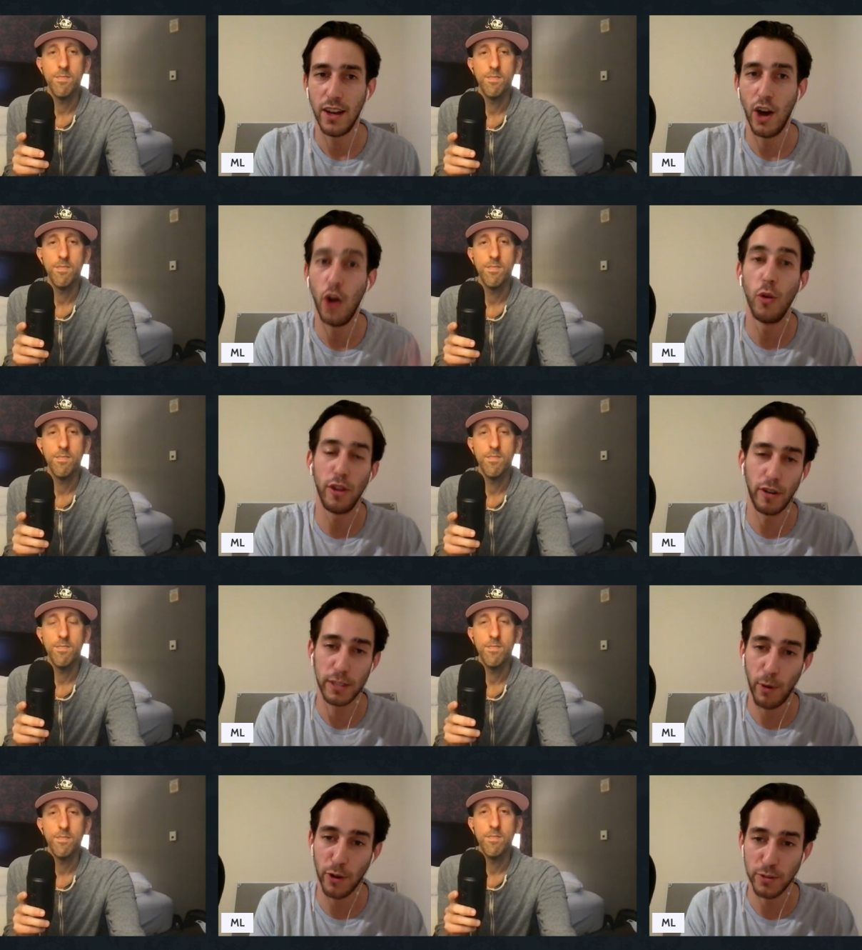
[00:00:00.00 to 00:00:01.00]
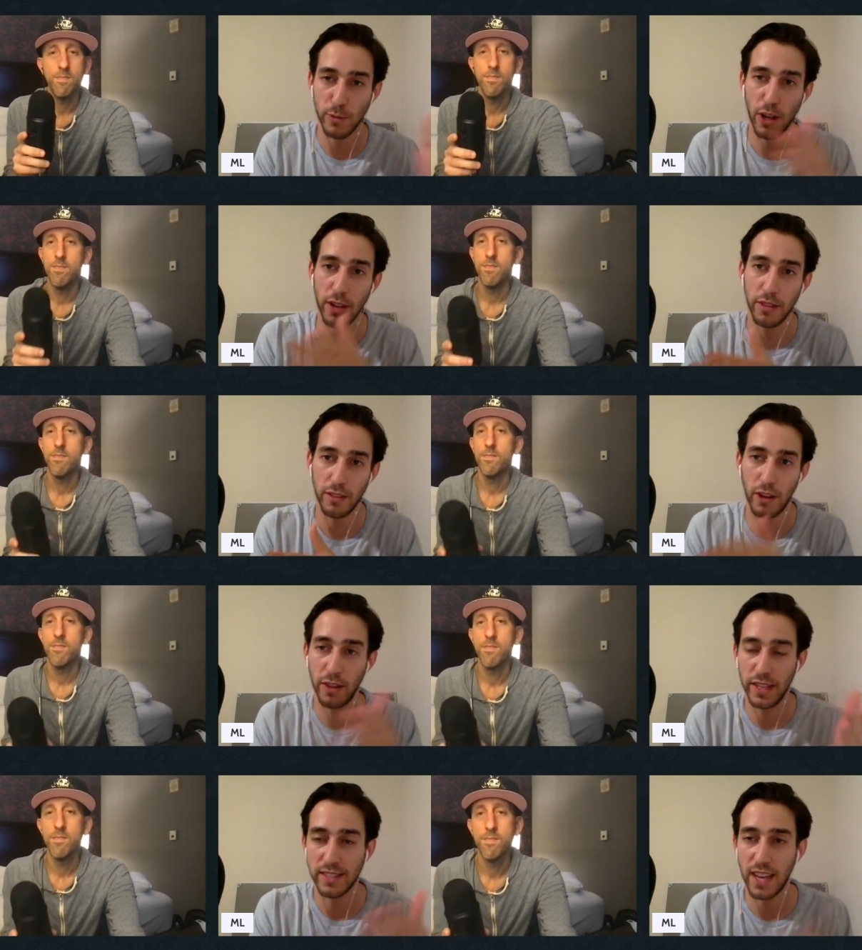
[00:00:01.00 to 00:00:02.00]
Speaker 1: oh they're exposable on on
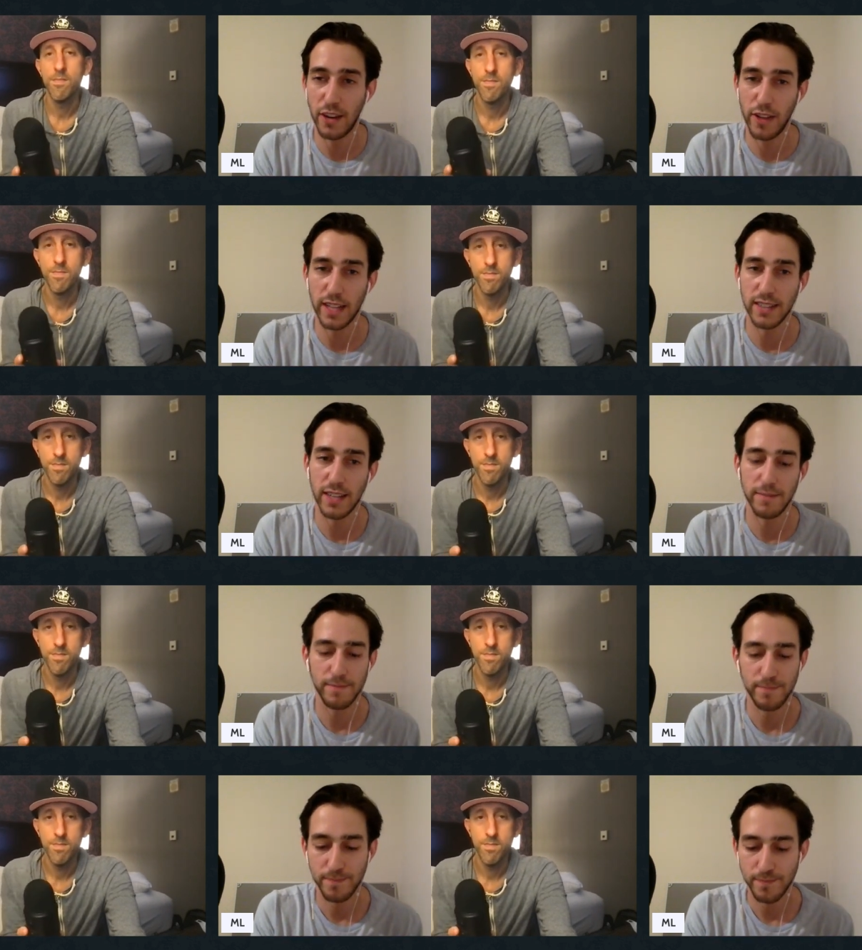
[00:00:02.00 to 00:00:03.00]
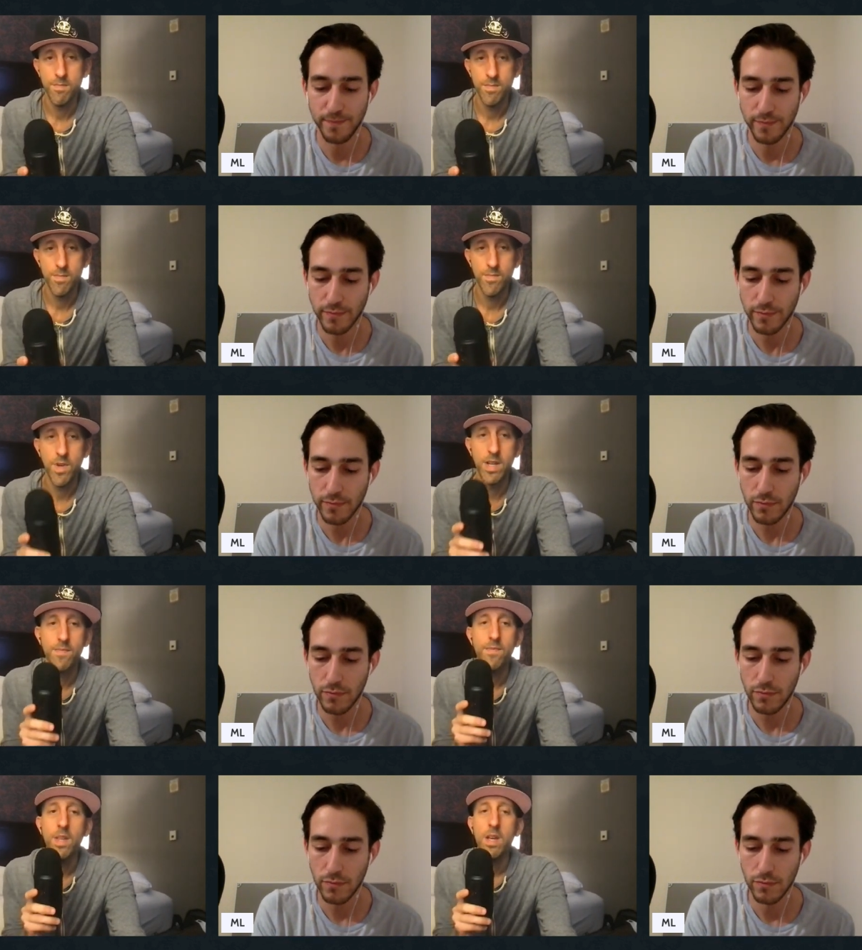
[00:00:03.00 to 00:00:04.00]
this side or that side.
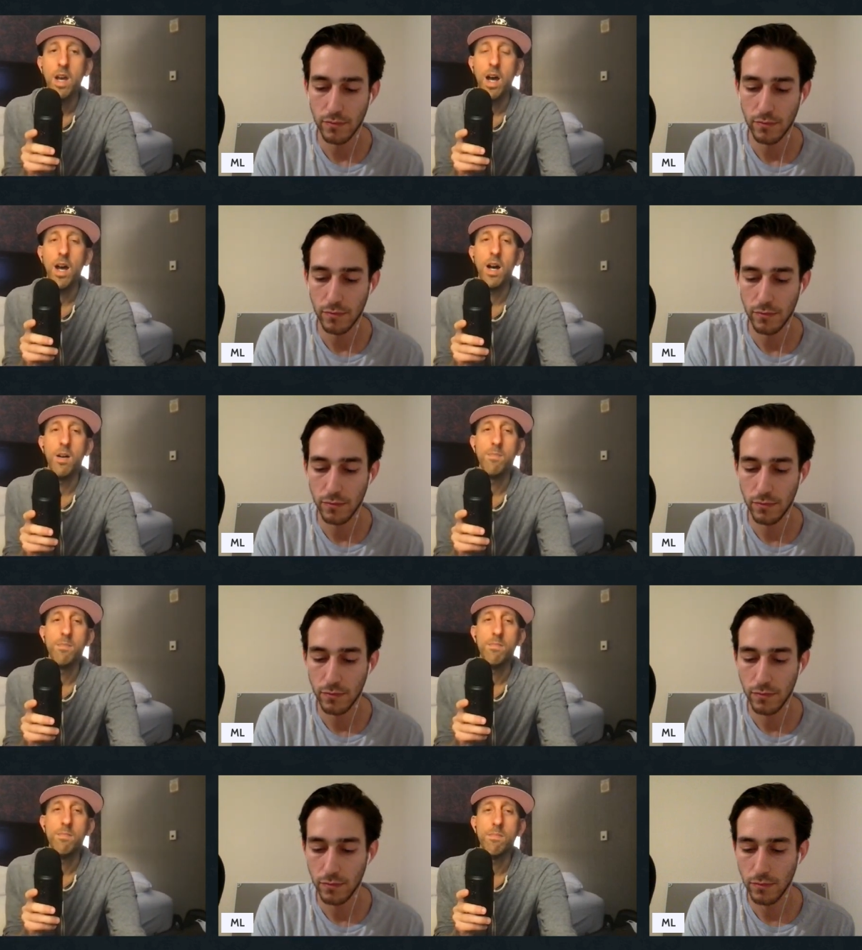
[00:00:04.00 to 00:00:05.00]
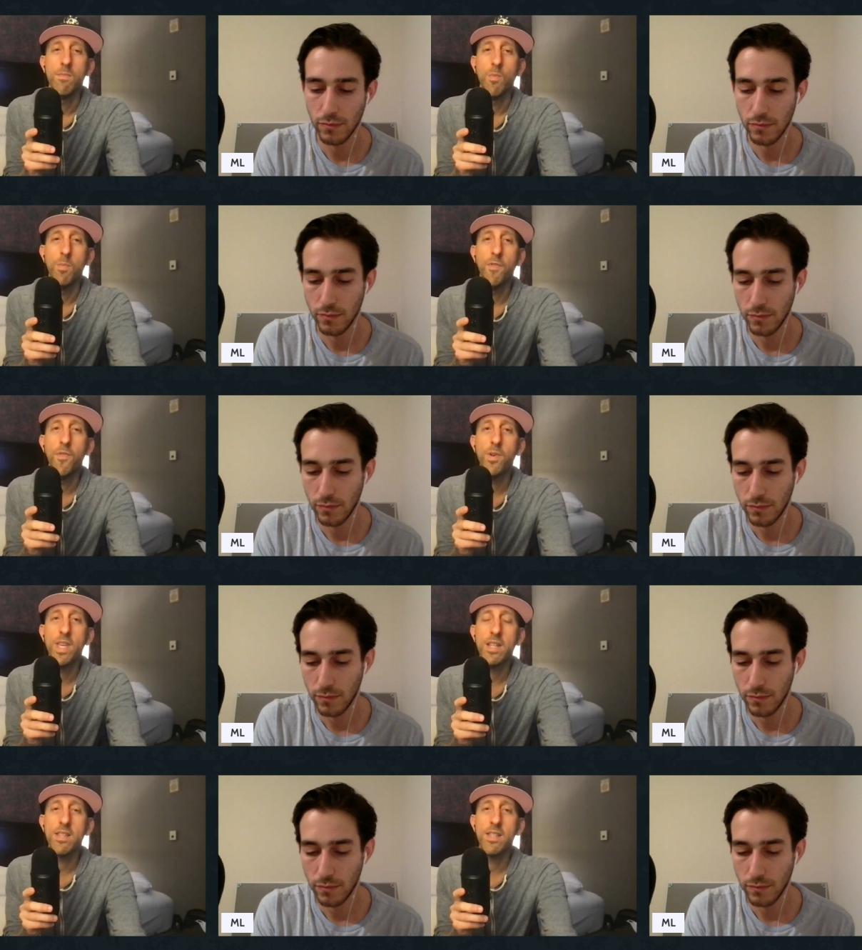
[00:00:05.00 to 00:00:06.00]
Right.
Speaker 2: Um well, before
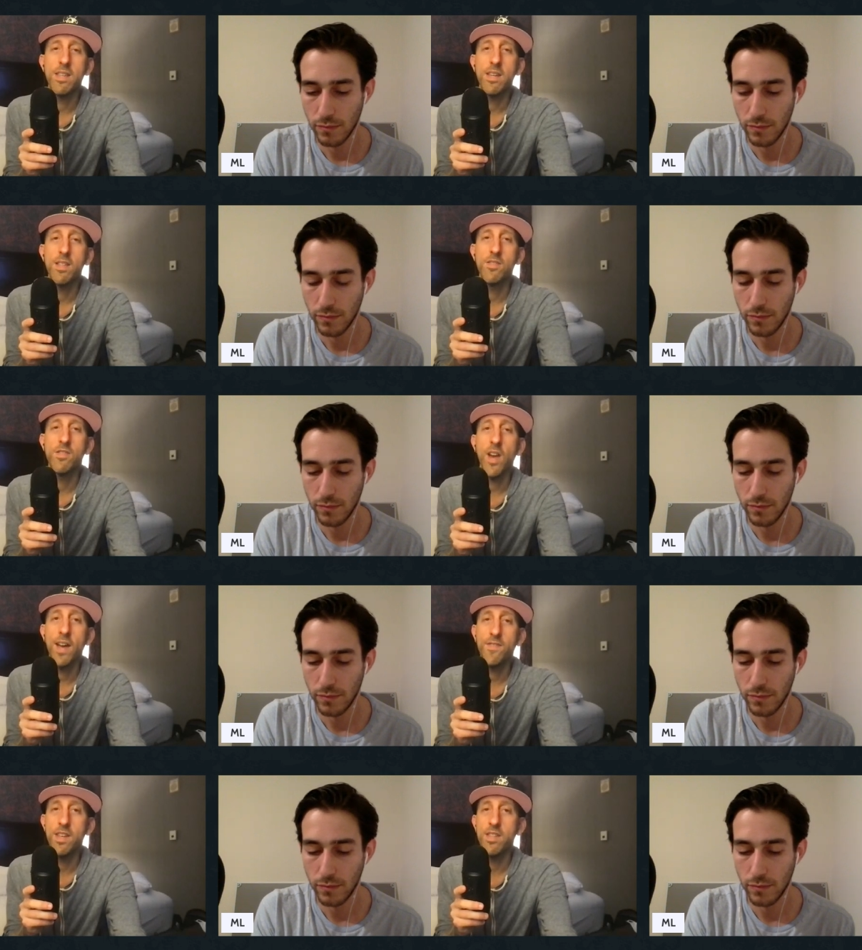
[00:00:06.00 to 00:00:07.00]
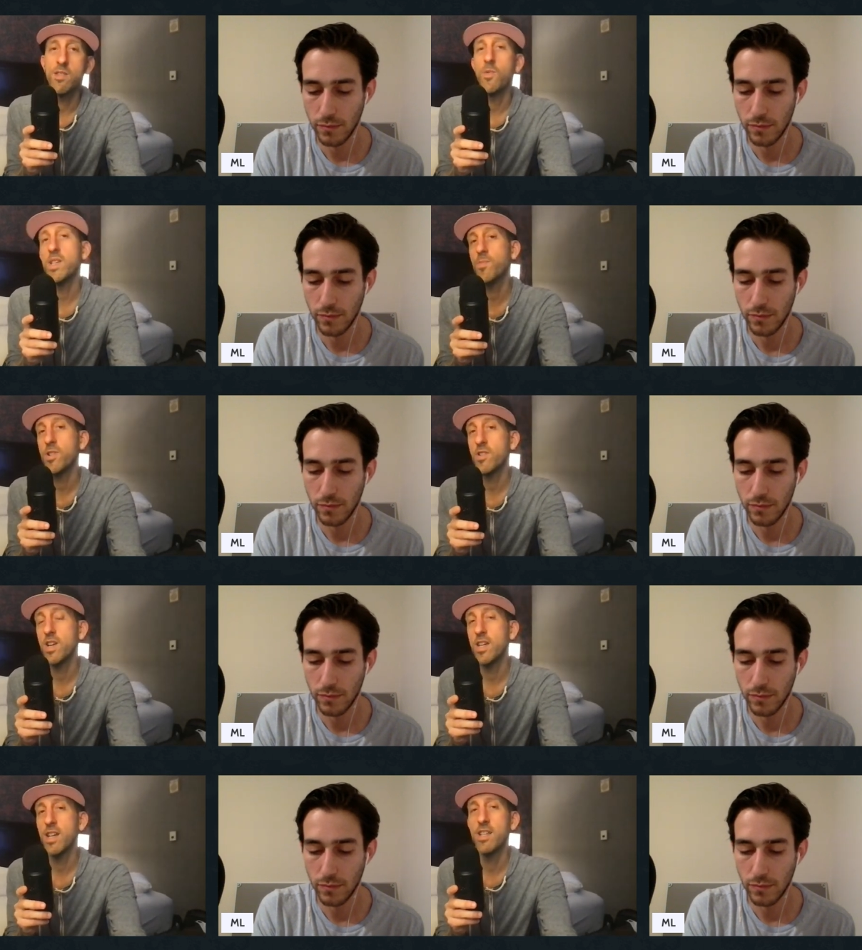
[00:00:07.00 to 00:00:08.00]
we get to the other draft and then the Westbrook
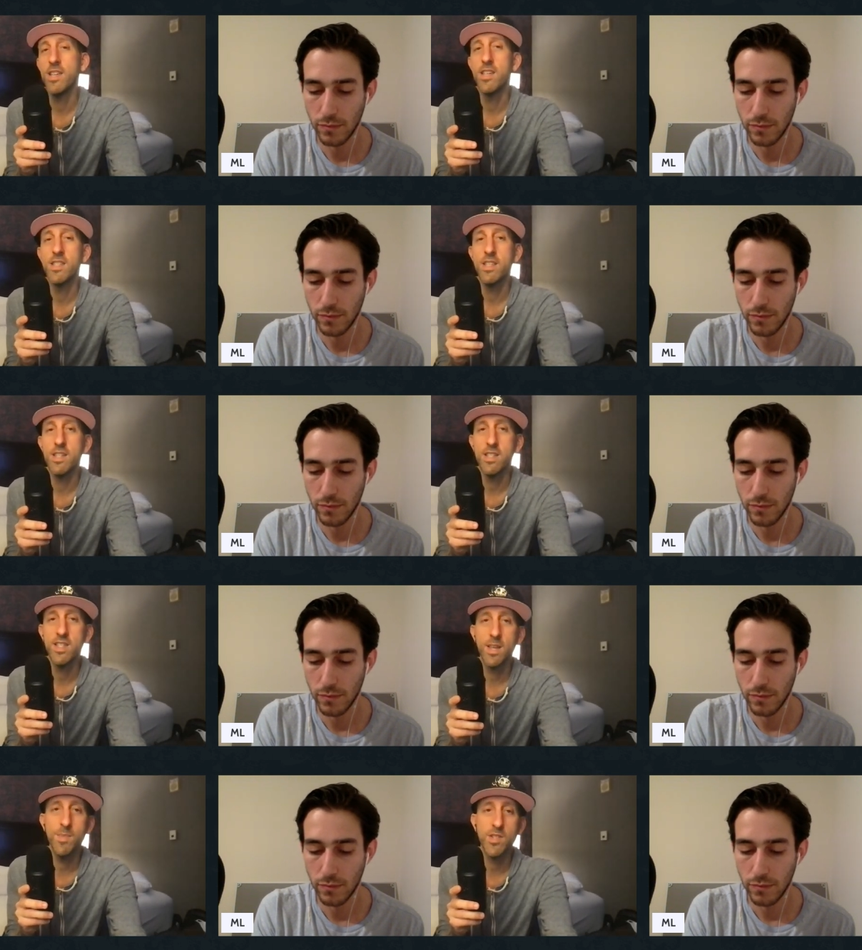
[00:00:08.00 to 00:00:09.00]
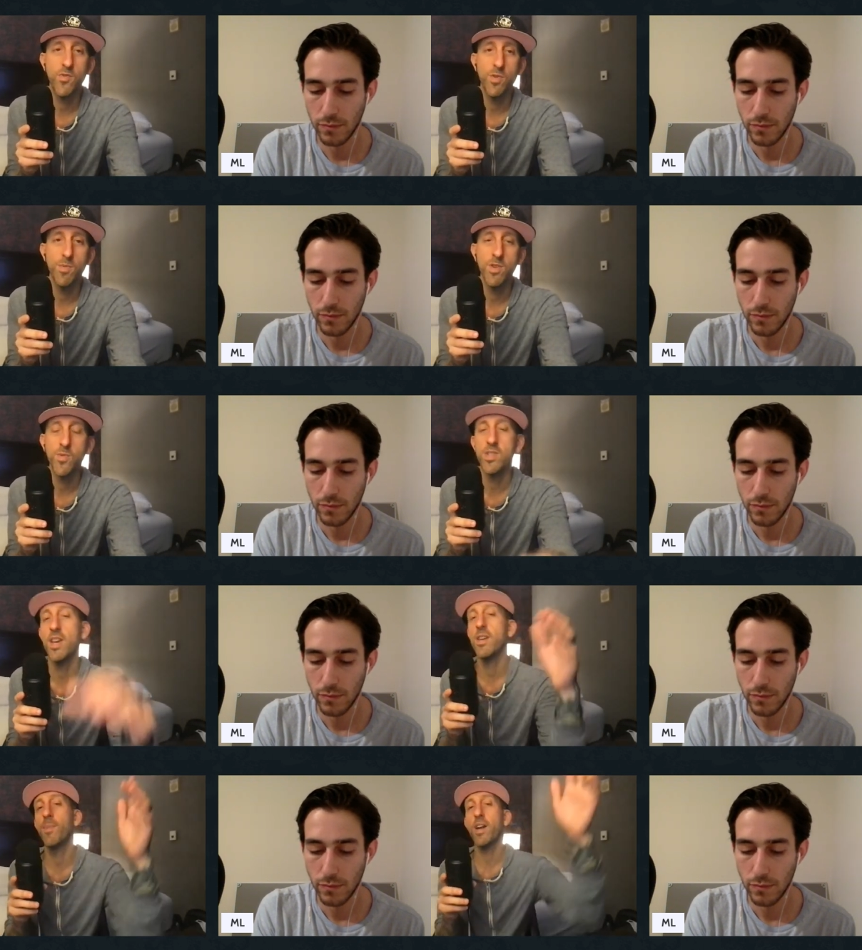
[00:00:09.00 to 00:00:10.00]
trade and then the Simmons rumors, we'll
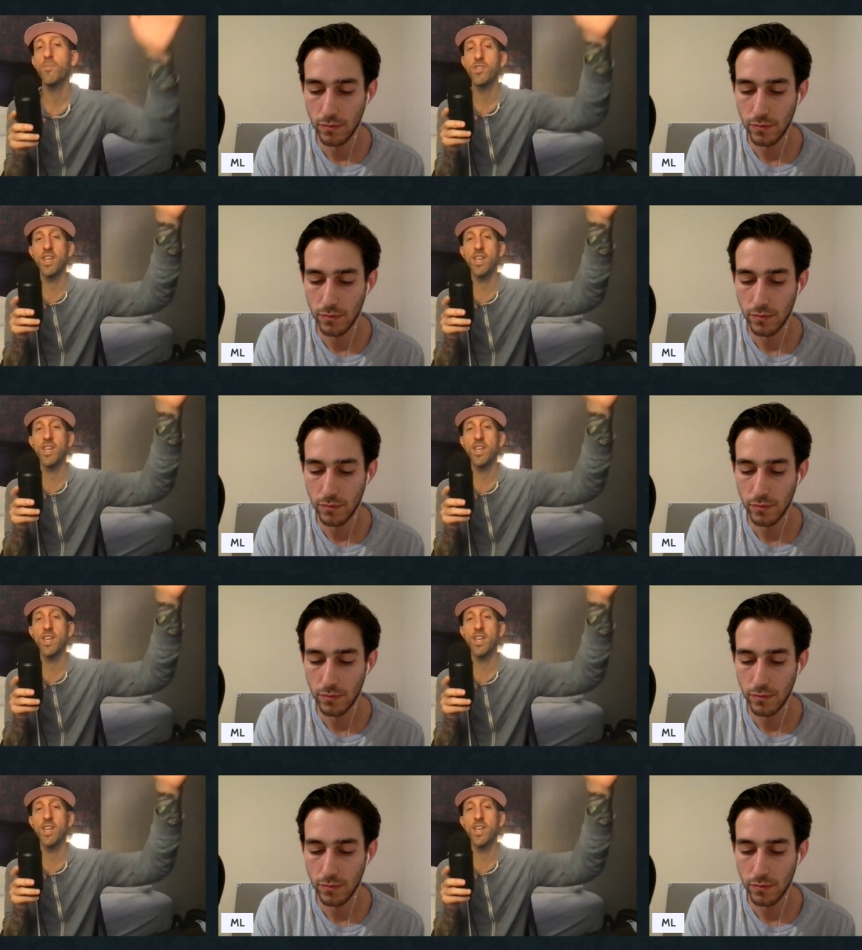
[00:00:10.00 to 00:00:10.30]
tell you about our